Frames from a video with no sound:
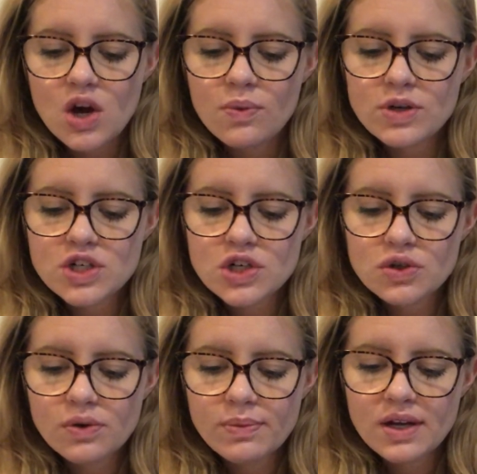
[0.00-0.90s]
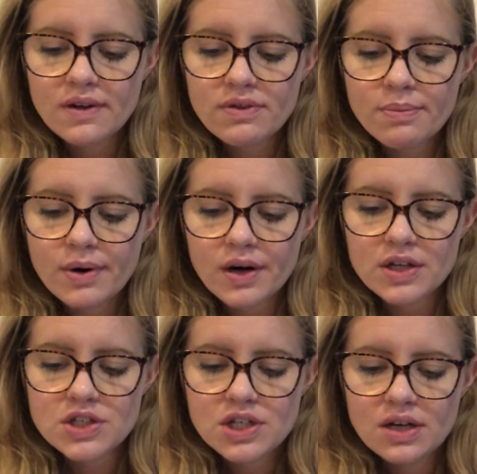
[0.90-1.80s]
When she told me of the
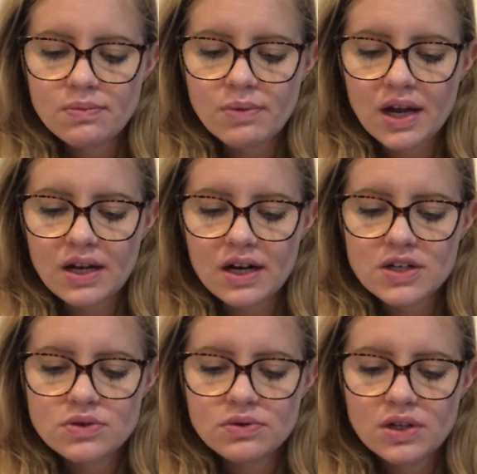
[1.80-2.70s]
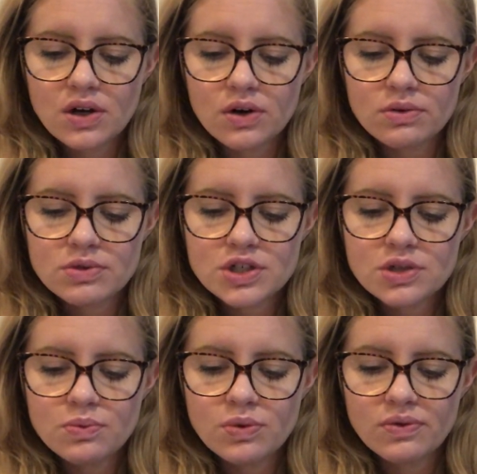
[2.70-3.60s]
bargain she had made, I truly hoped
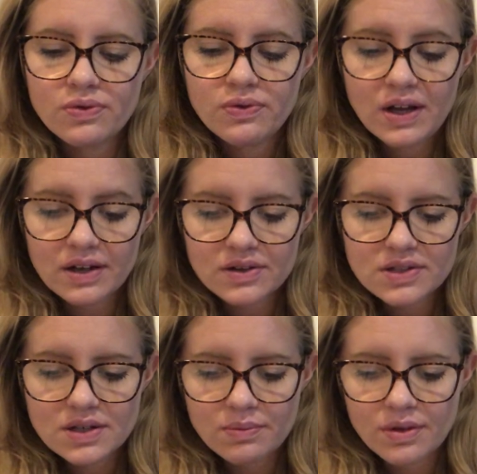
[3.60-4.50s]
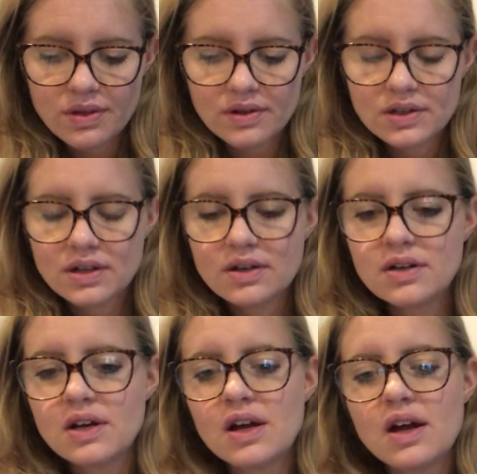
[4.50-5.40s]
she would fail, said Bathilda.
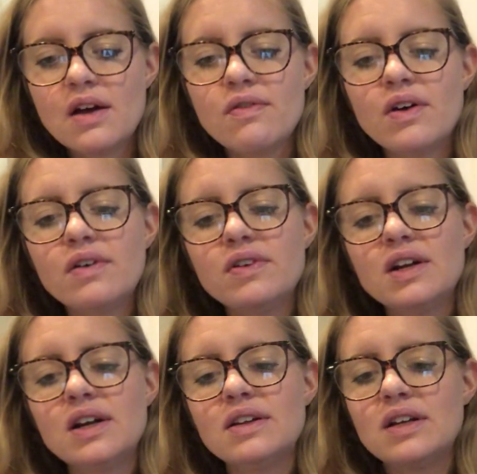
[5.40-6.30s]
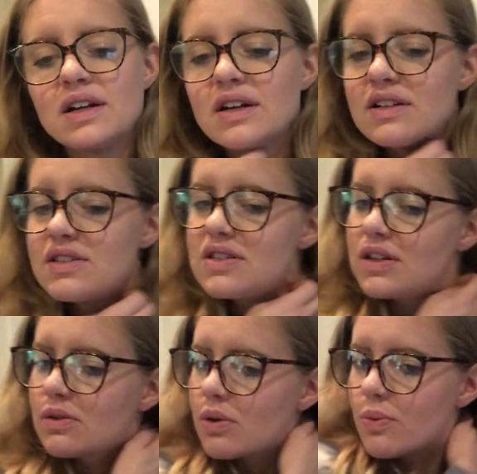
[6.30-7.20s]
Velvet and linen and
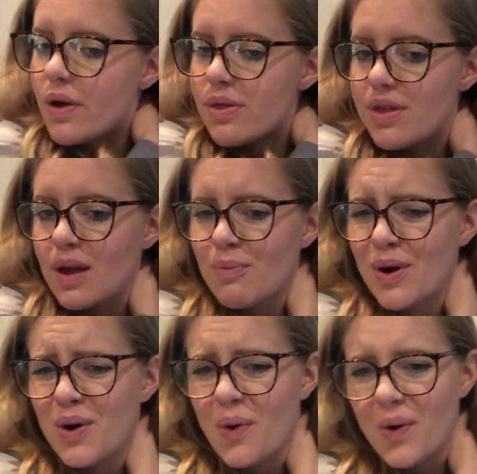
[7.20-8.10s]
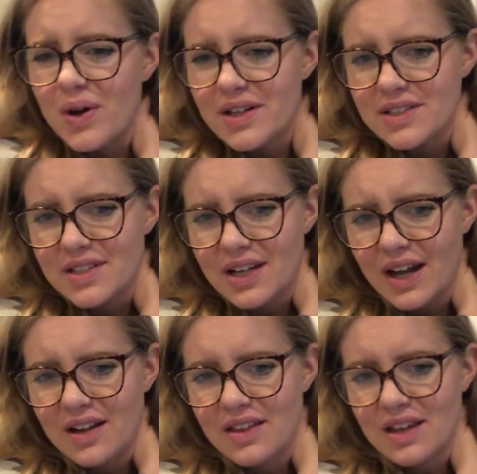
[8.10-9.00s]
silk were one thing, but gold?
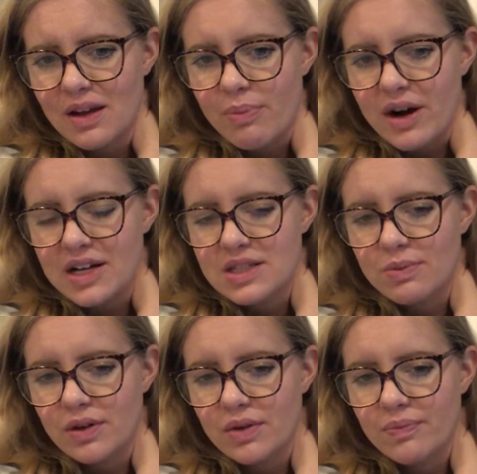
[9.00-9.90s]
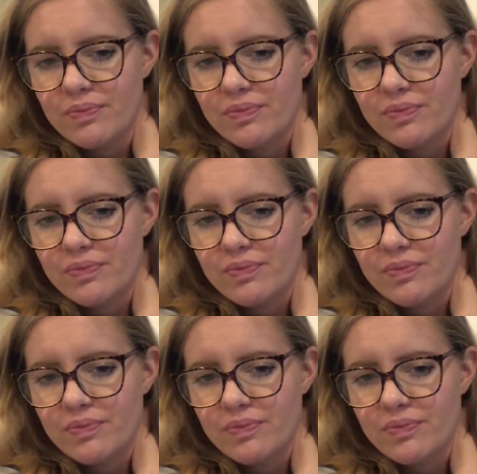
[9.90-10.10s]
I didn't think it possible.